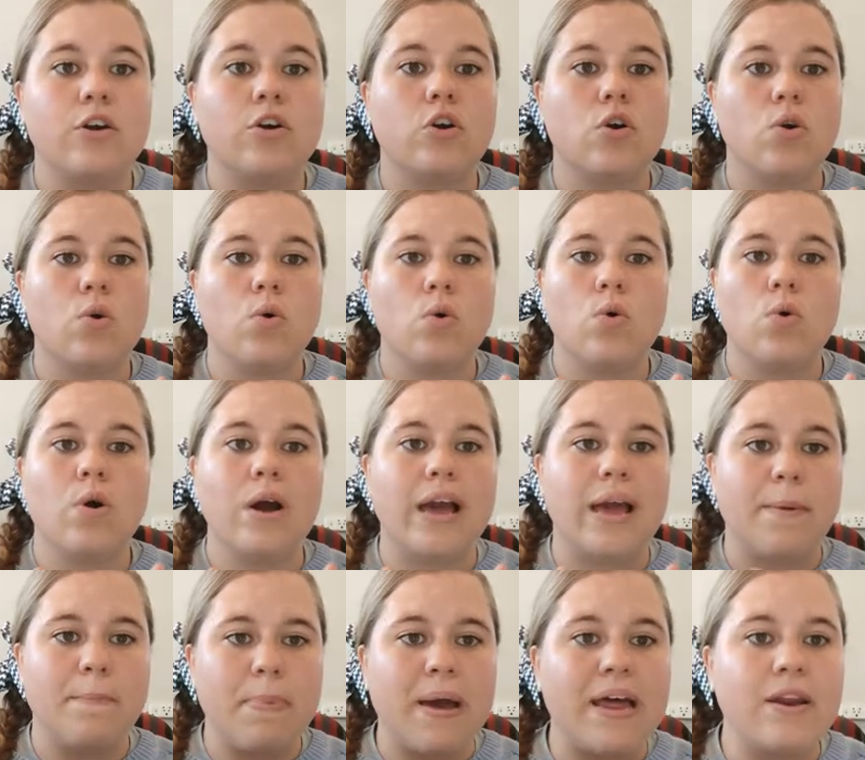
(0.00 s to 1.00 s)
or a
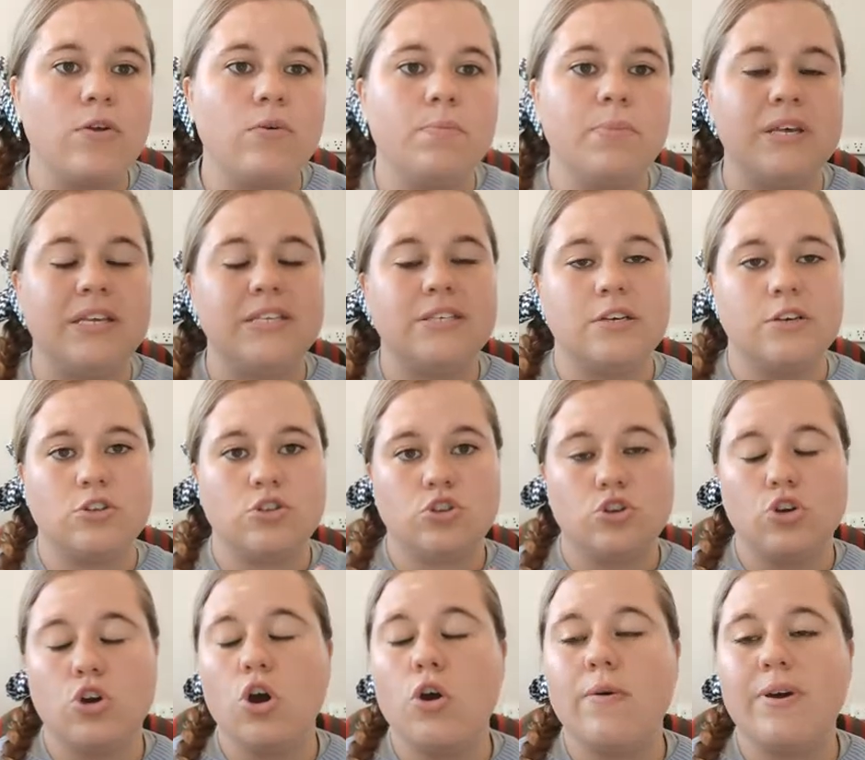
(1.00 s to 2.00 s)
panel beater to
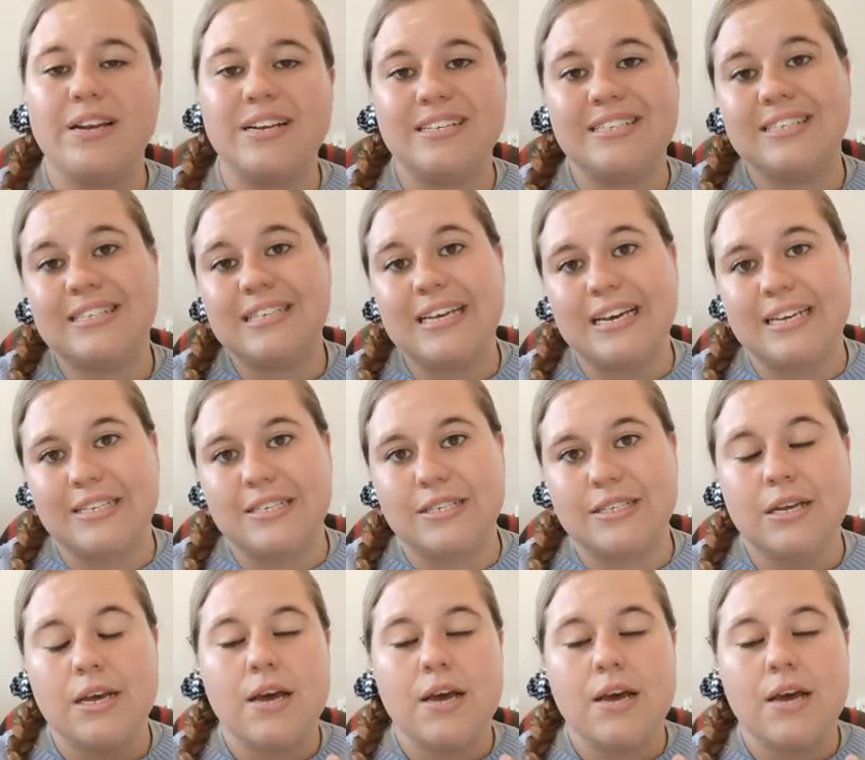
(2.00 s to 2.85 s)
go and assess